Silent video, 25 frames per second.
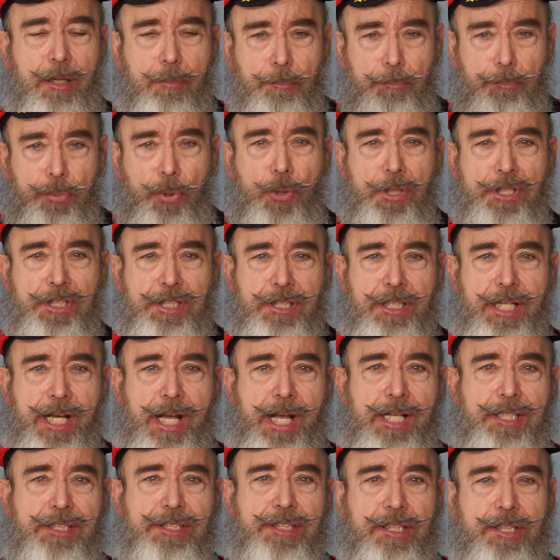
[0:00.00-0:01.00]
pointed
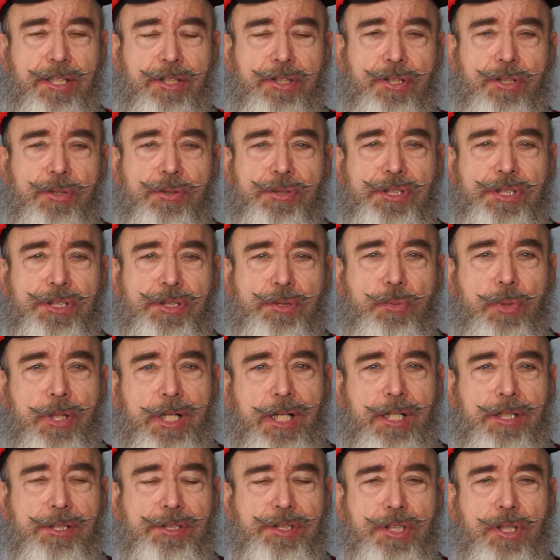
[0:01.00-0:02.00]
hats out of those as
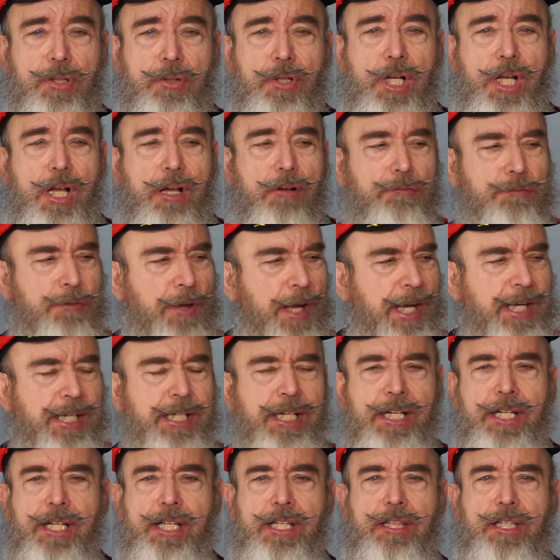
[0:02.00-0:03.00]
well. So find
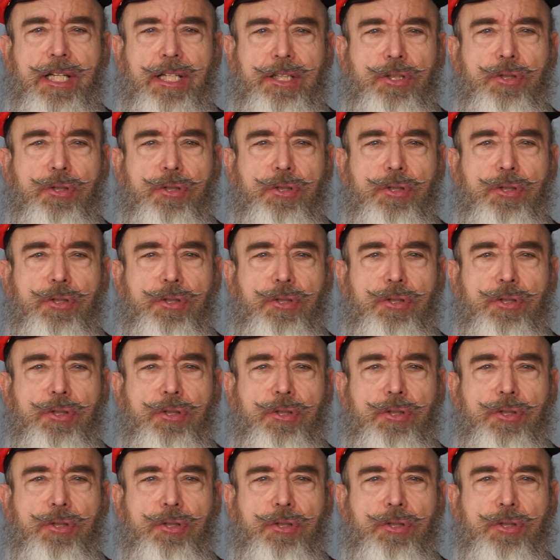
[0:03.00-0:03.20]
anything.